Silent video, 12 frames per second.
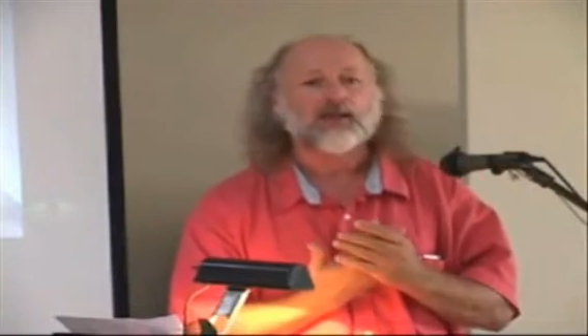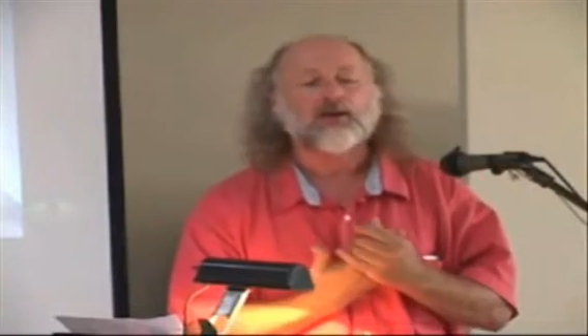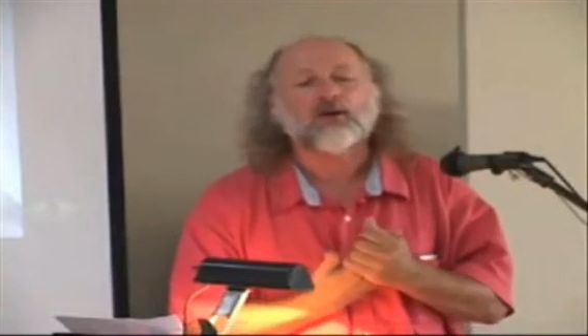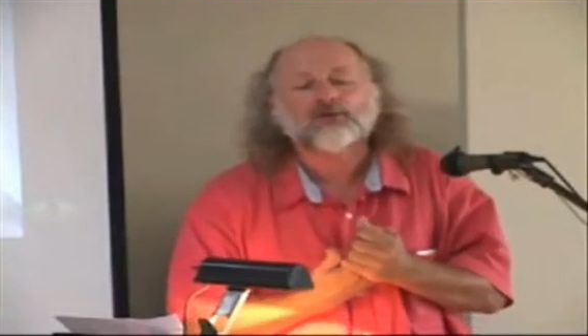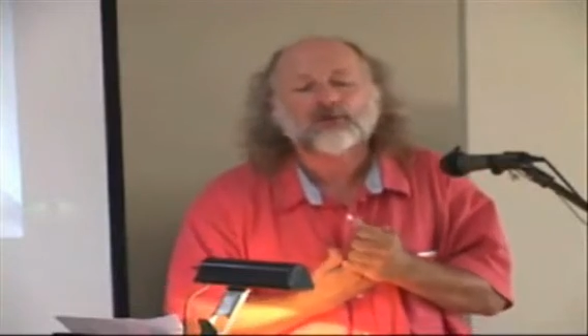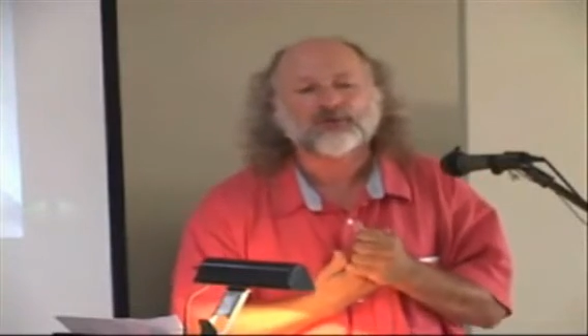
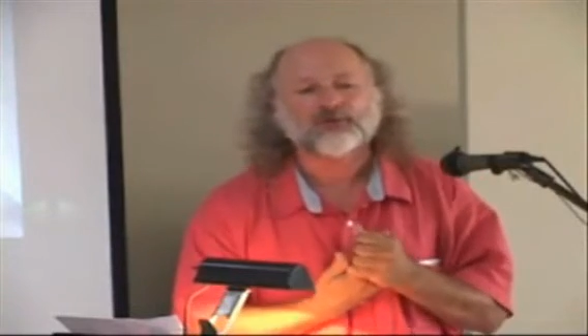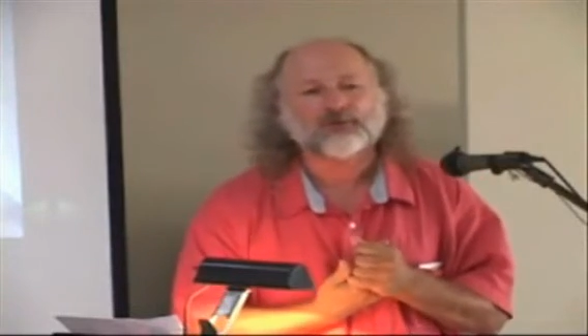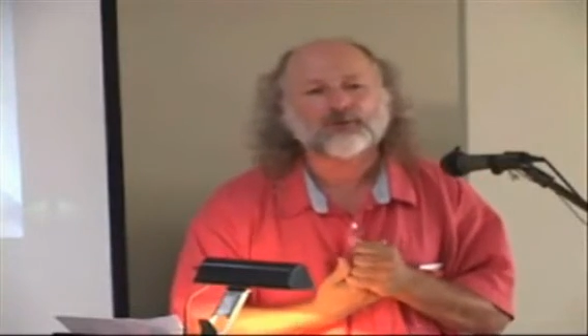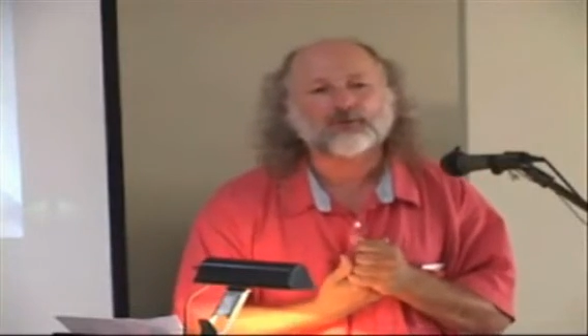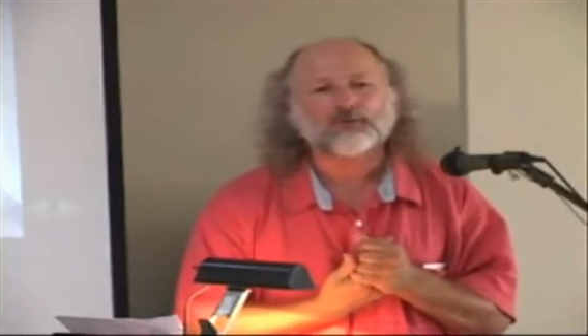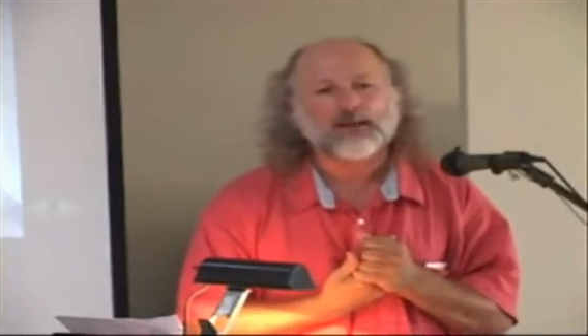and also
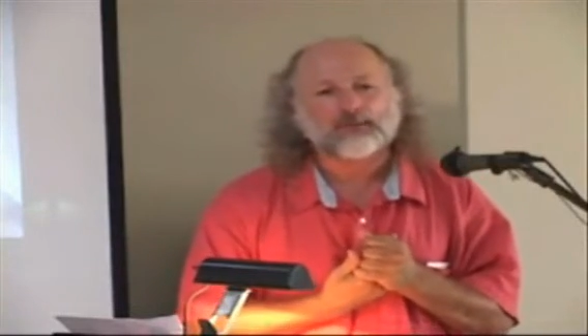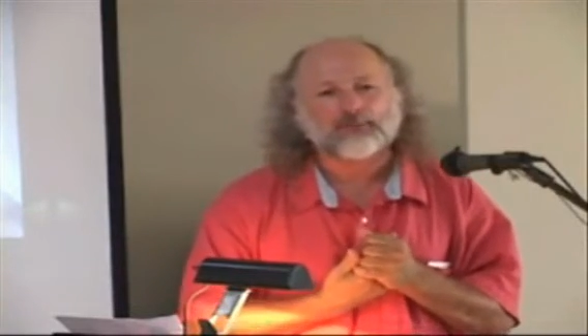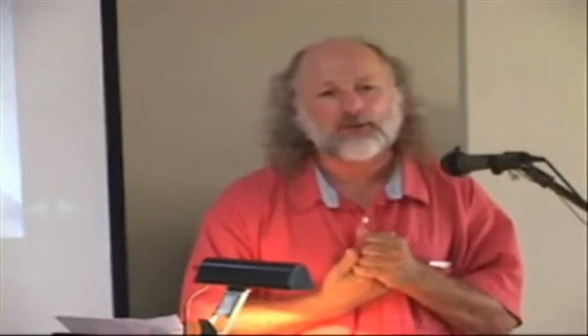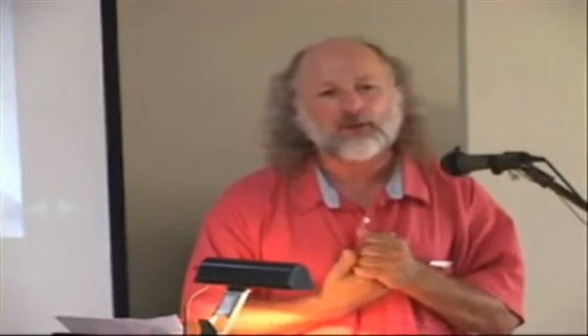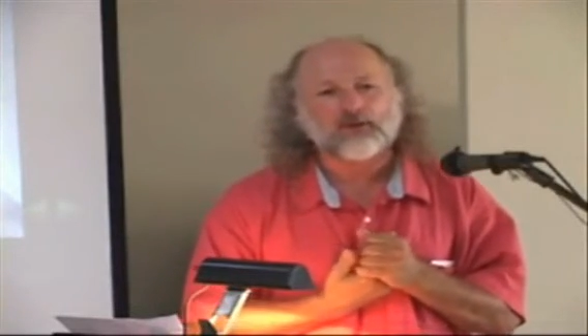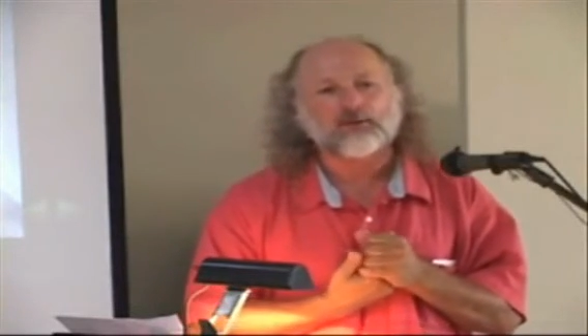certain what
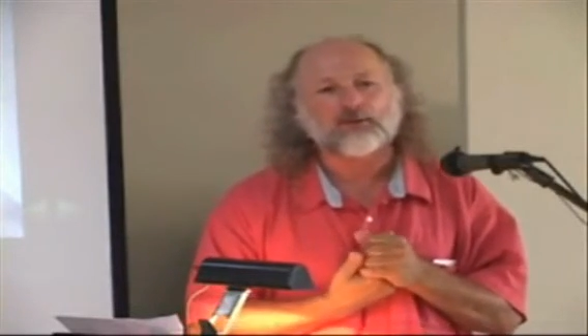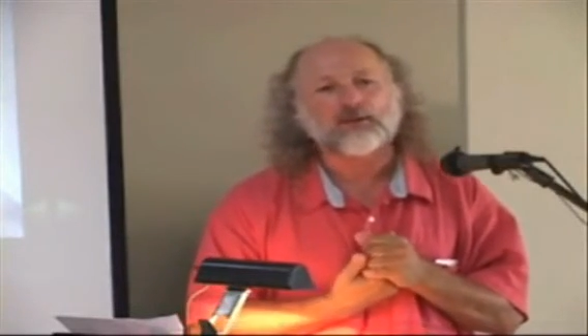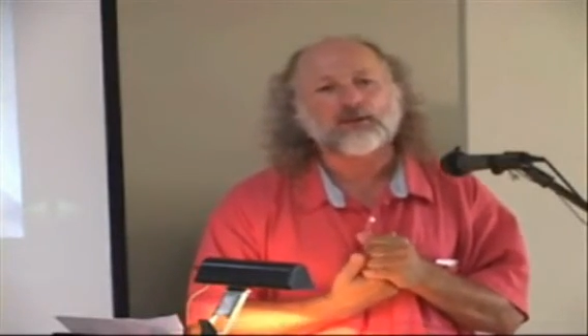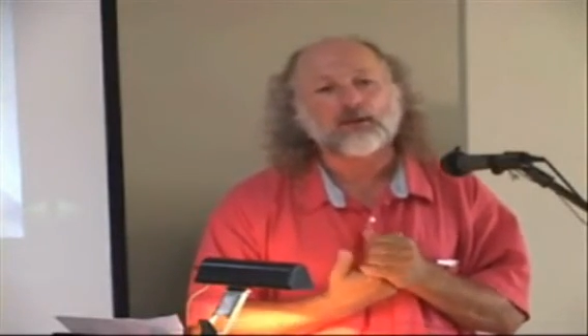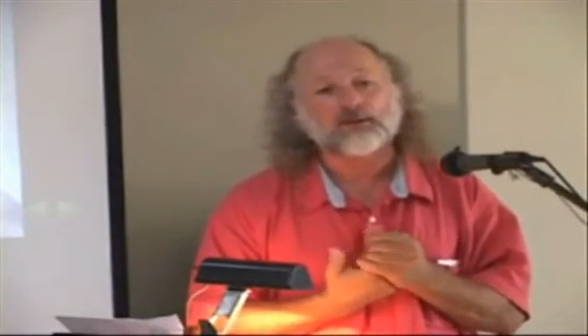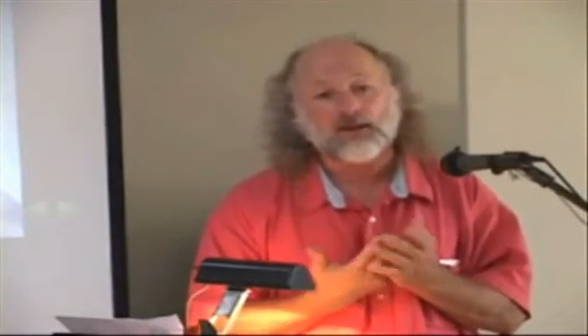I would
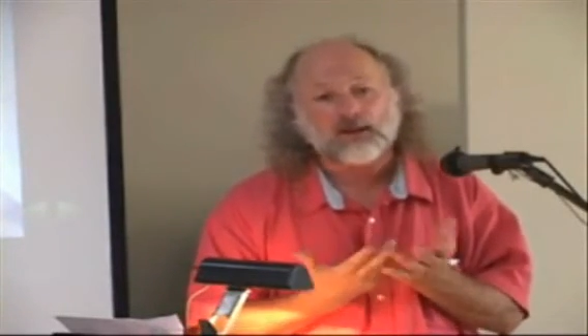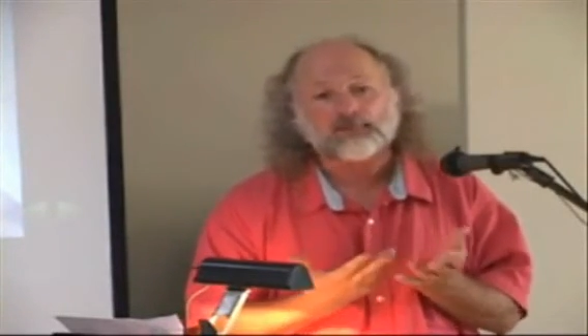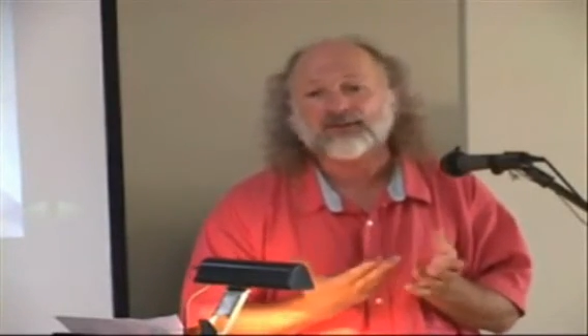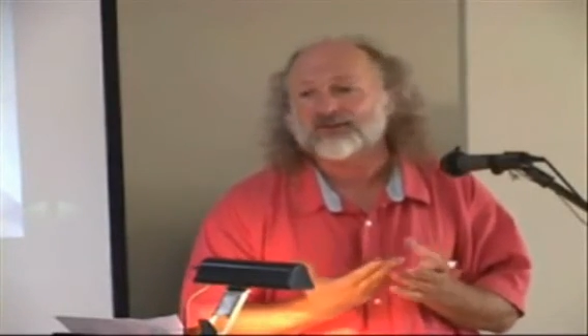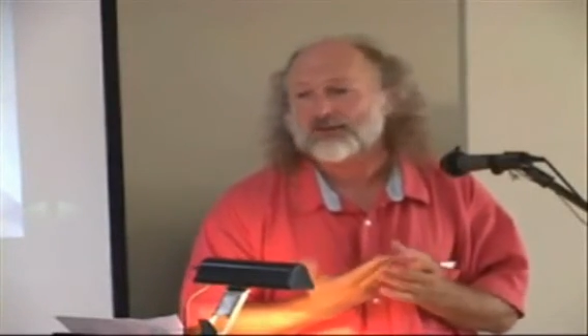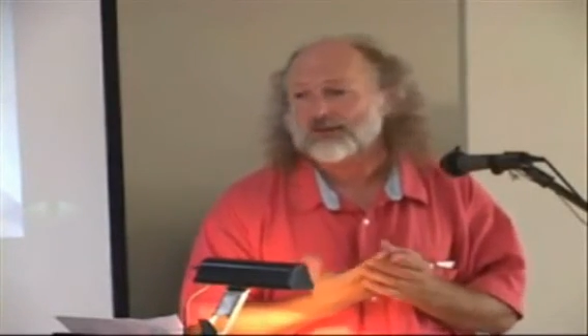call
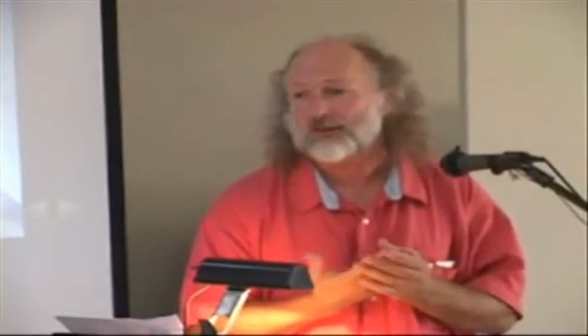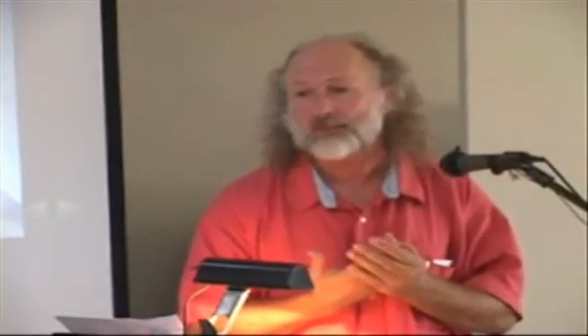anomalies